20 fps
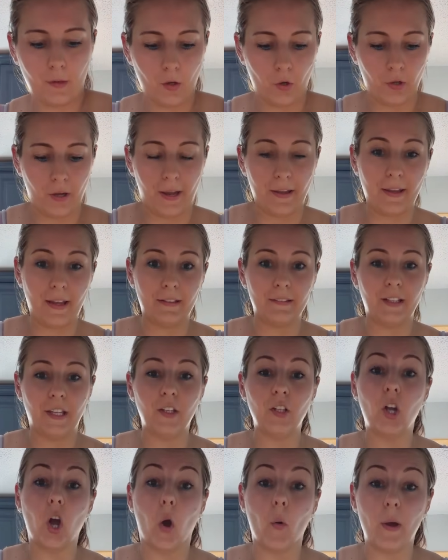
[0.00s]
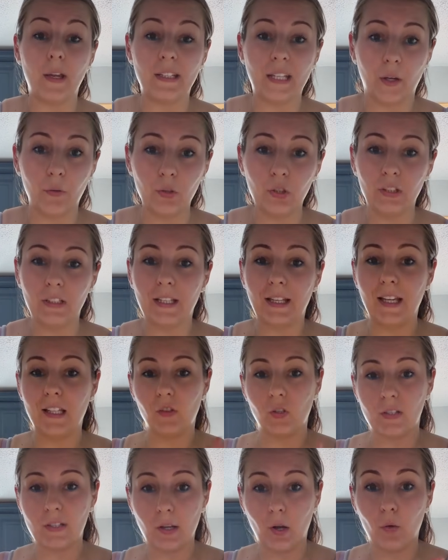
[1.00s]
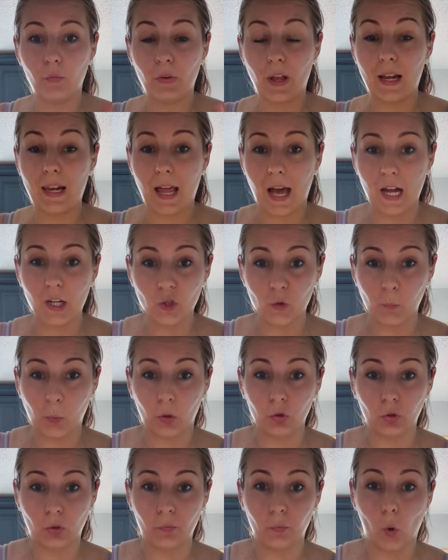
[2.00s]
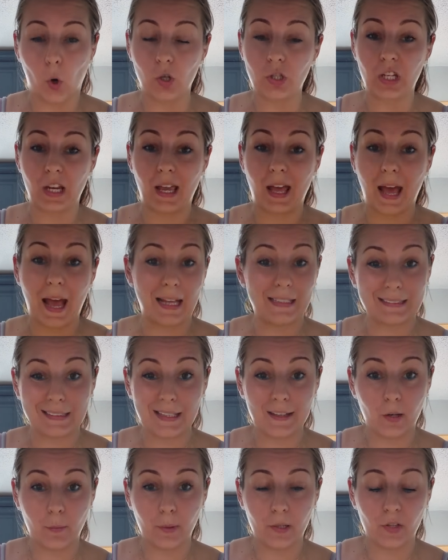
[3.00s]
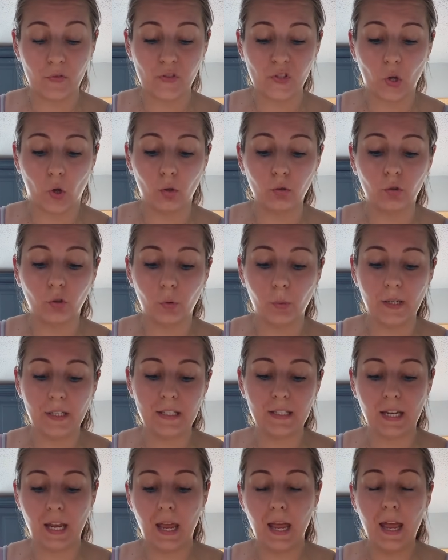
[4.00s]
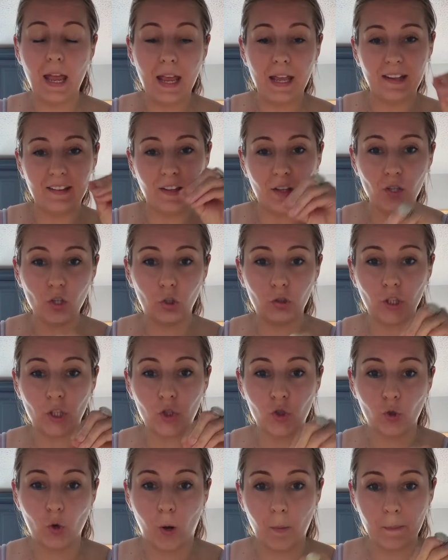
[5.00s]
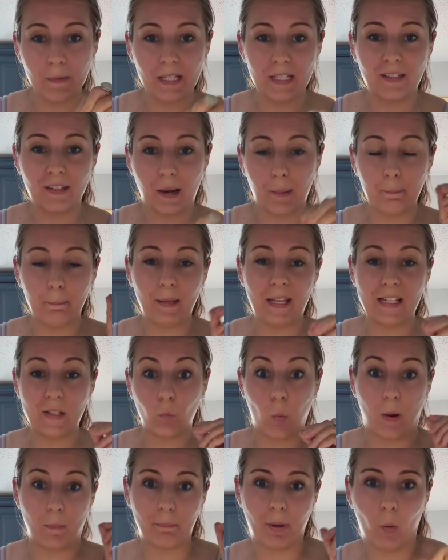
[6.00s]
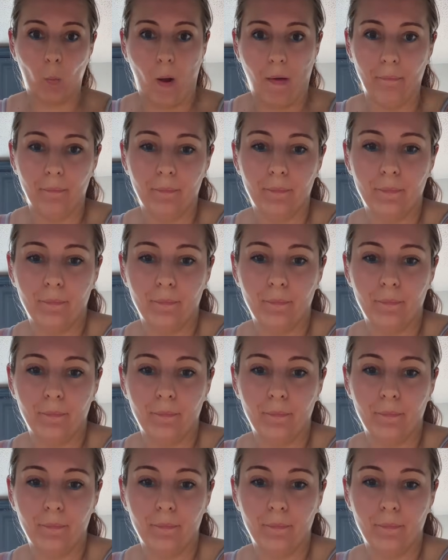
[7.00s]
Okay, and there you go. And now you're gonna get yourself a large pot of water, add a little bit of salt to it, and then you're gonna drop the dumplings one by one.